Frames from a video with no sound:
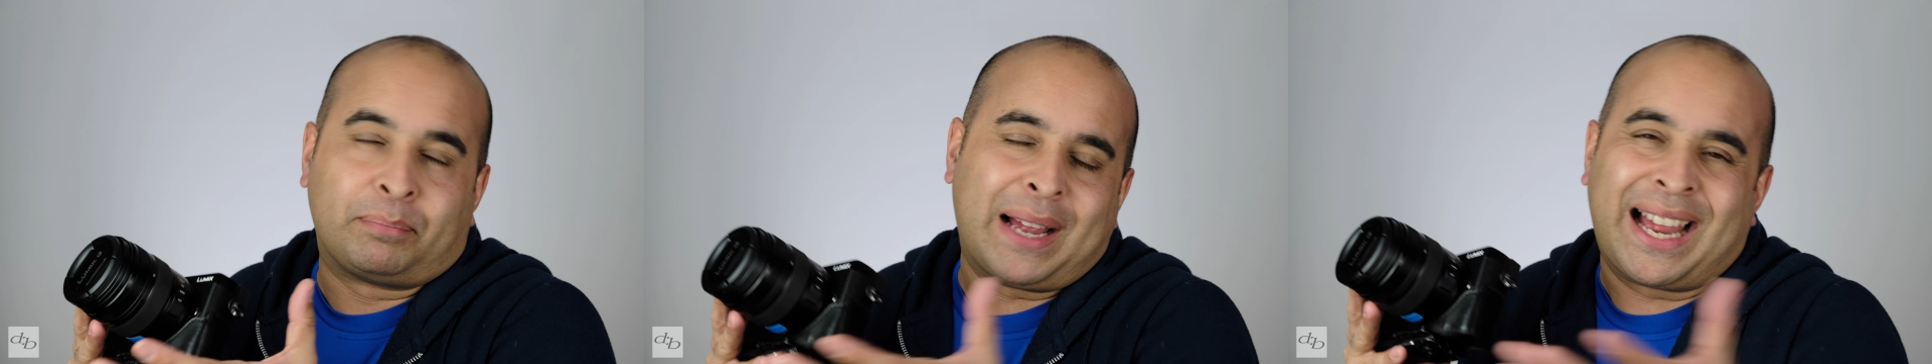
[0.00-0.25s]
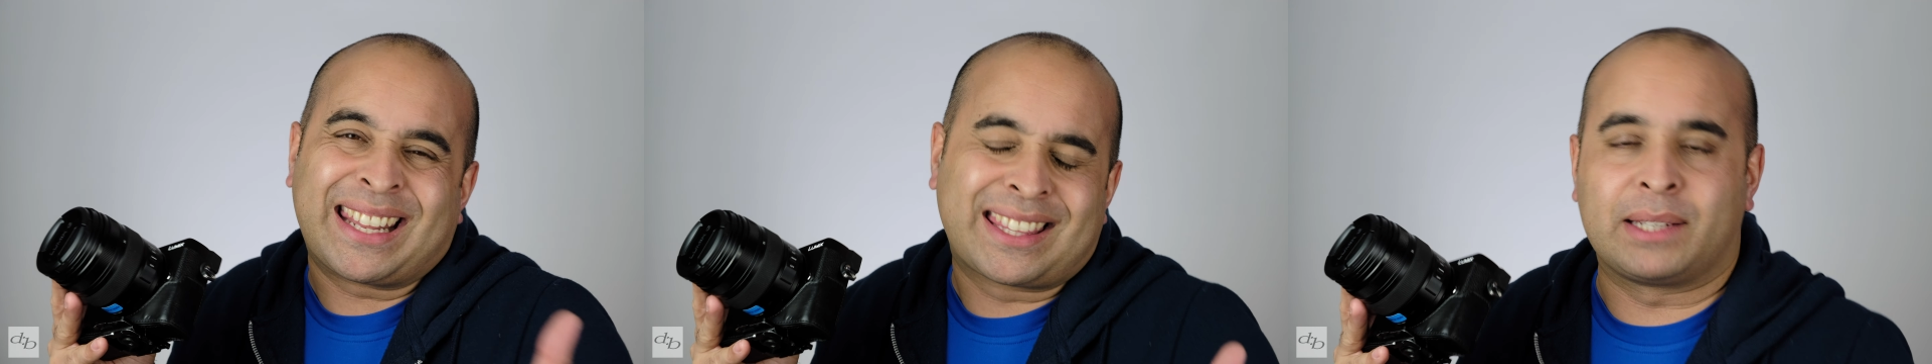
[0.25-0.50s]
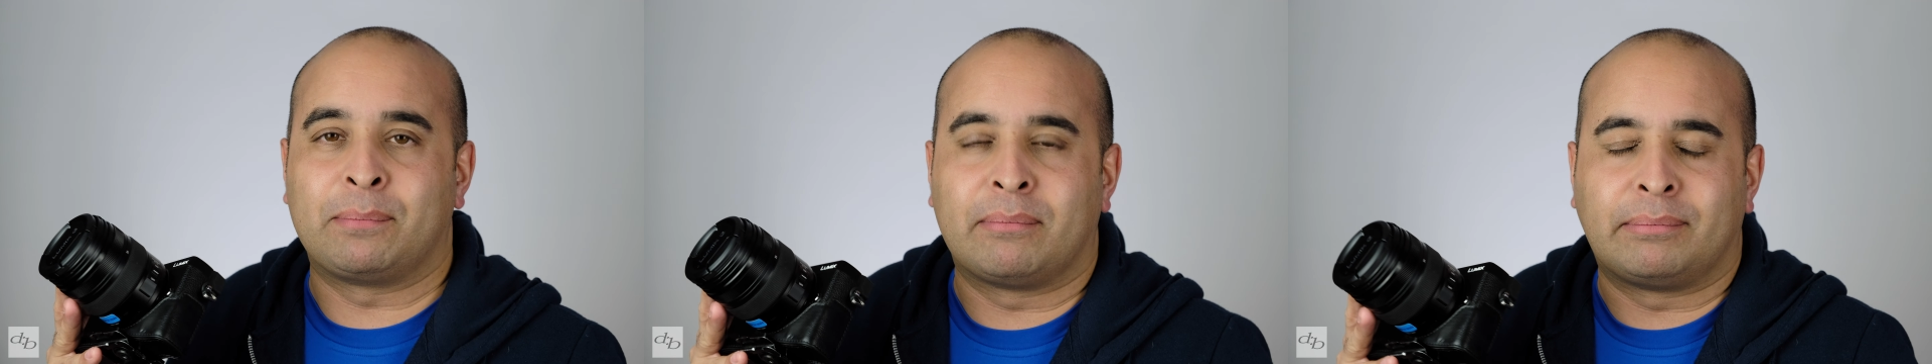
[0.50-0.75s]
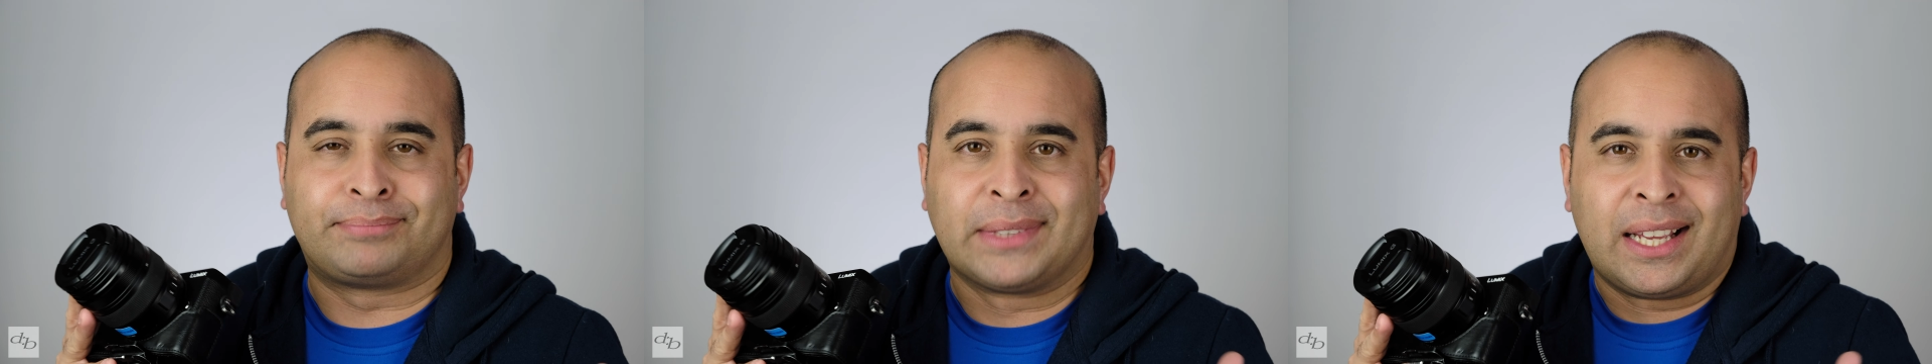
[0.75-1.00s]
I
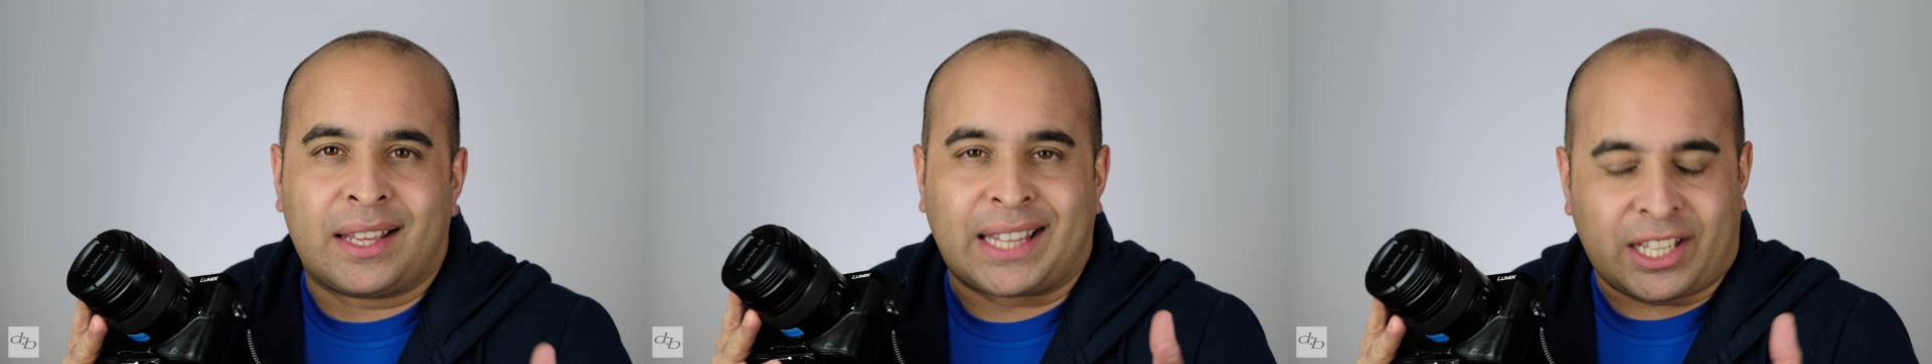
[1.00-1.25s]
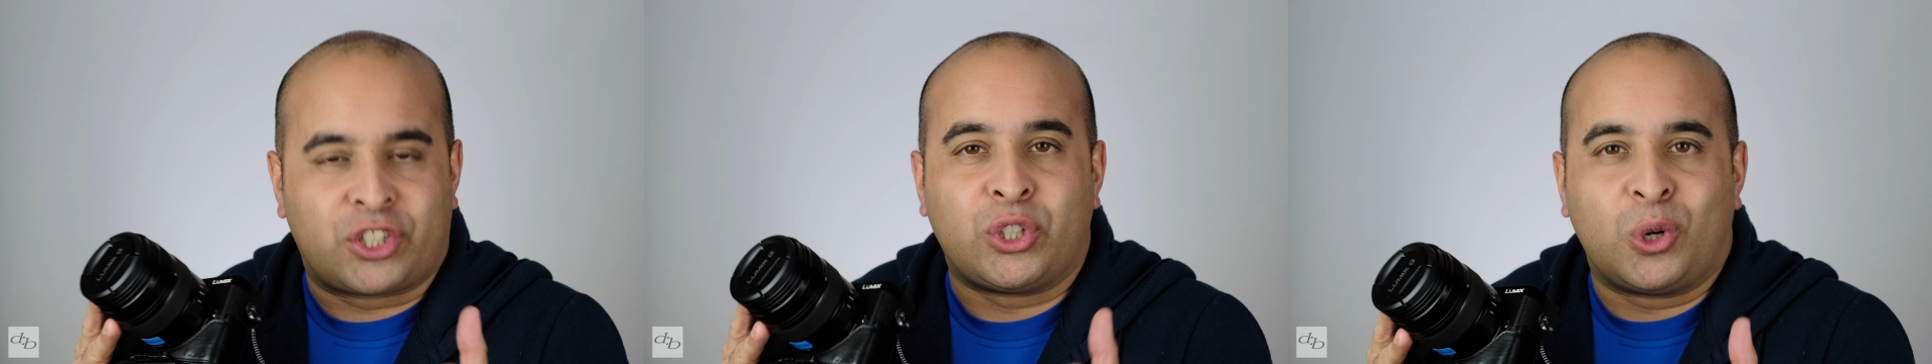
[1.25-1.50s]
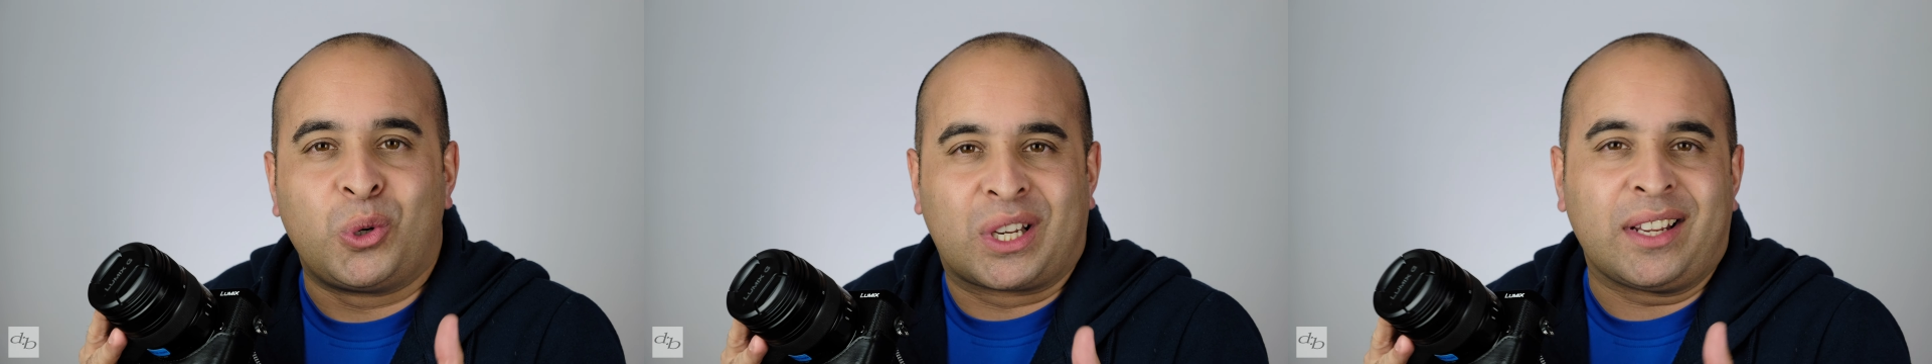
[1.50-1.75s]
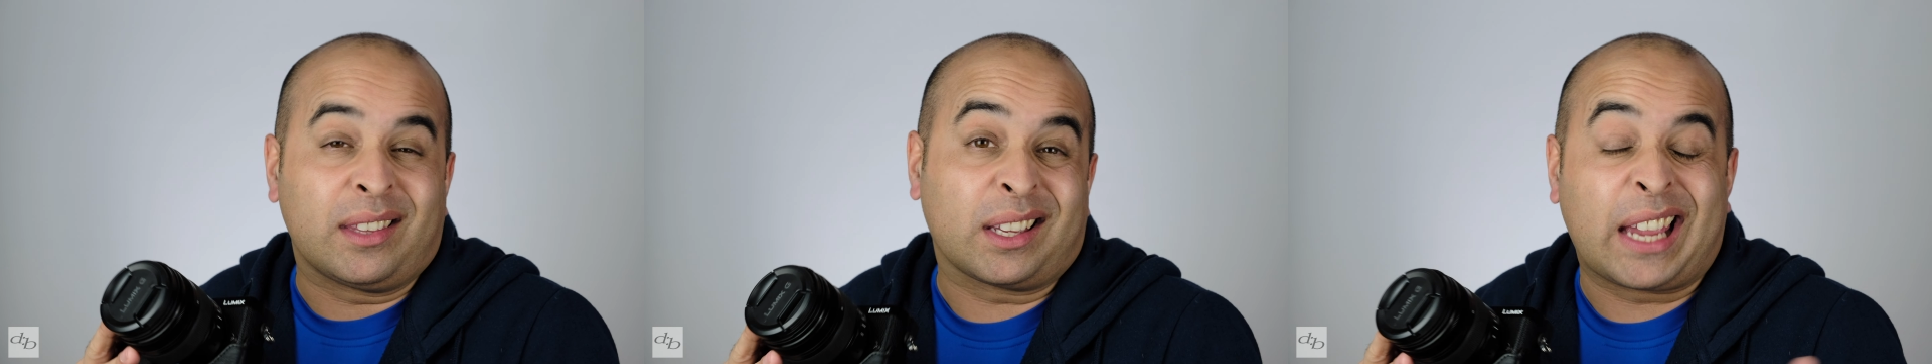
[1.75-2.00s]
think that's
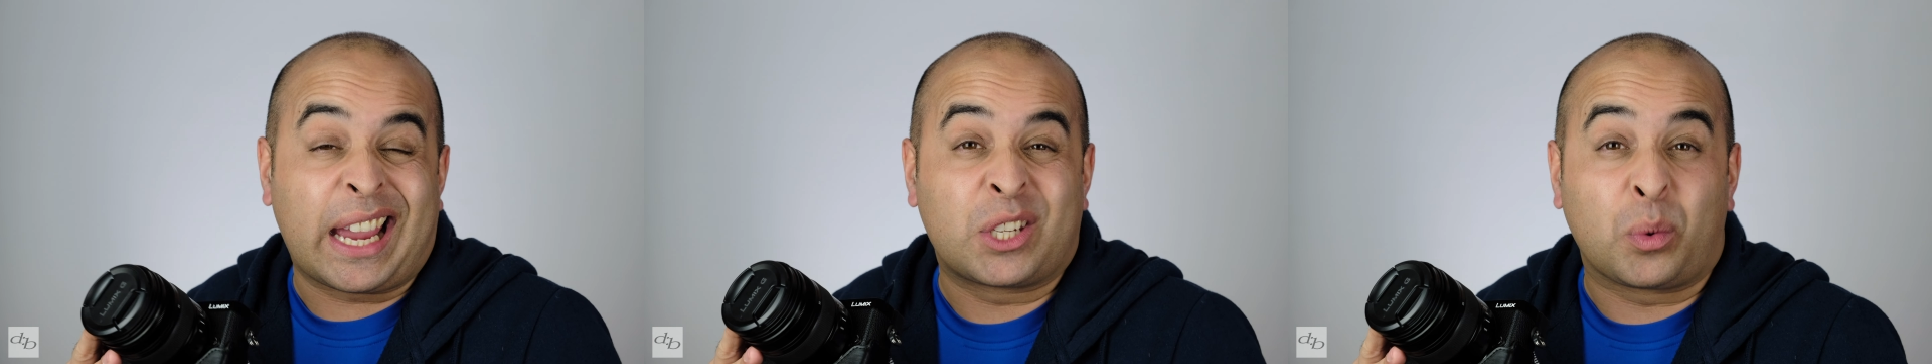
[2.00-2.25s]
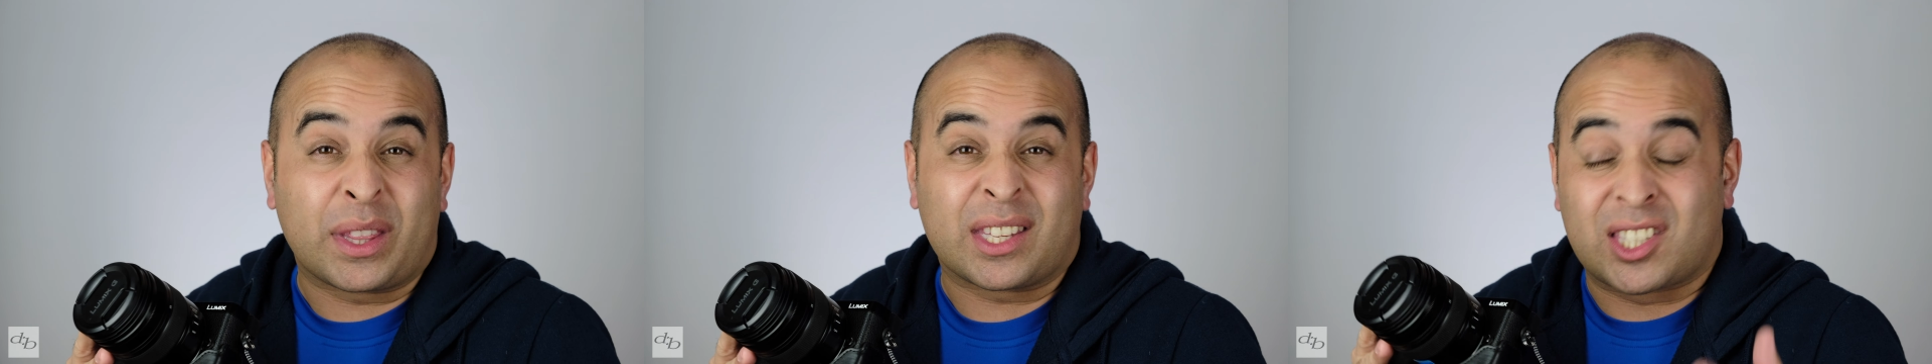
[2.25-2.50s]
usually the case with a